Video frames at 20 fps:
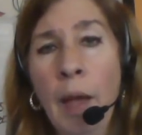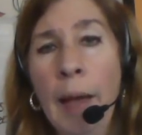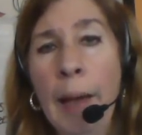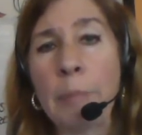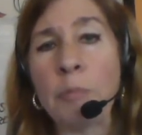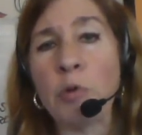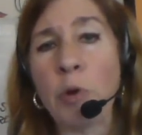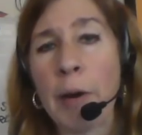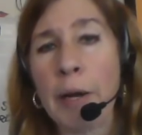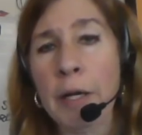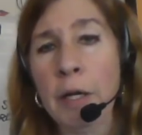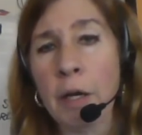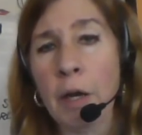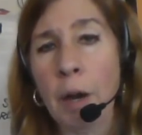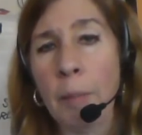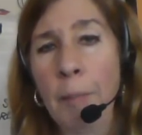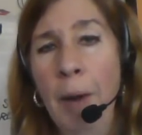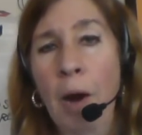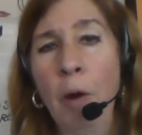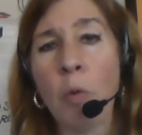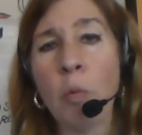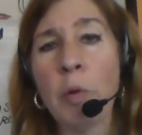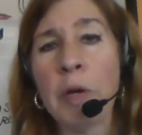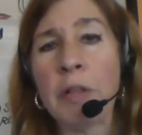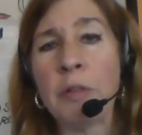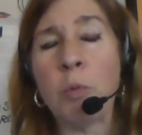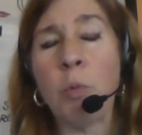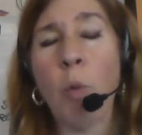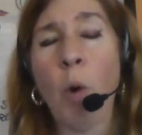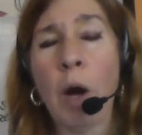I'm trying to come out
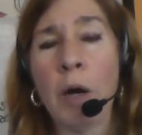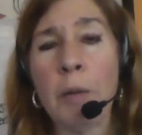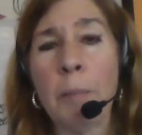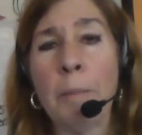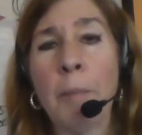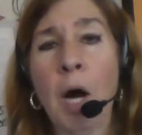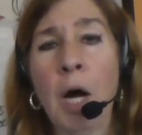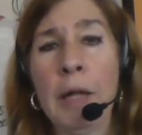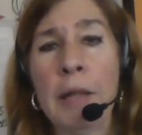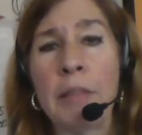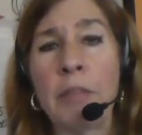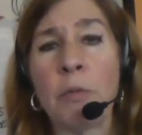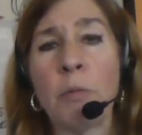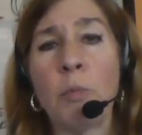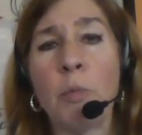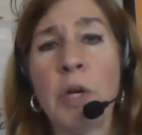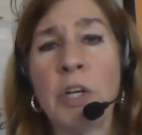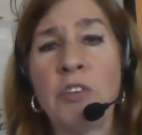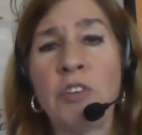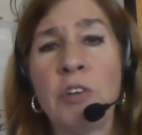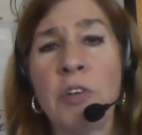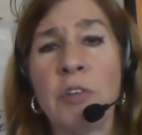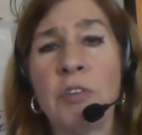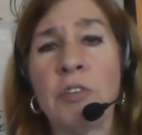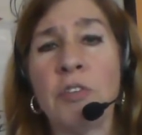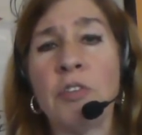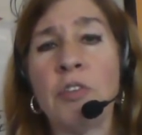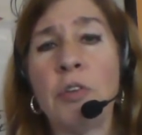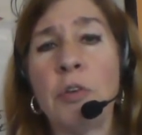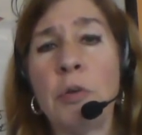with one a month, which
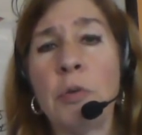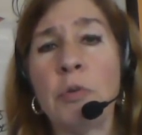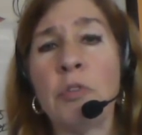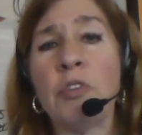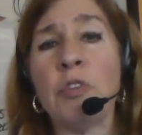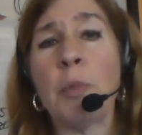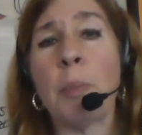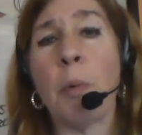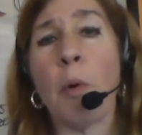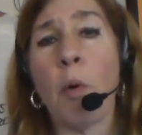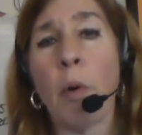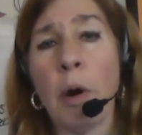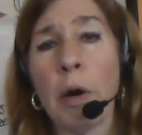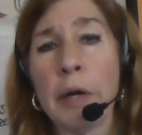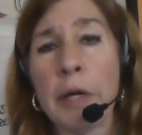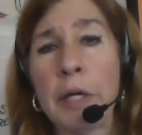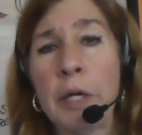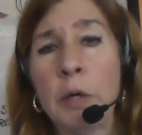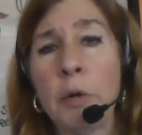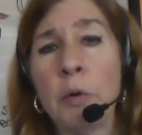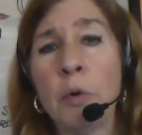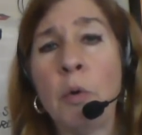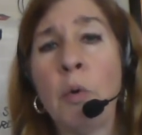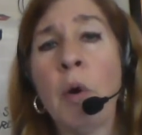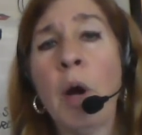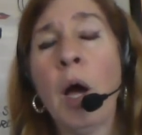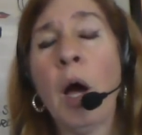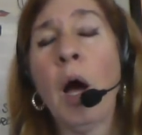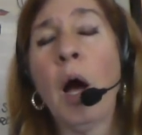is to support you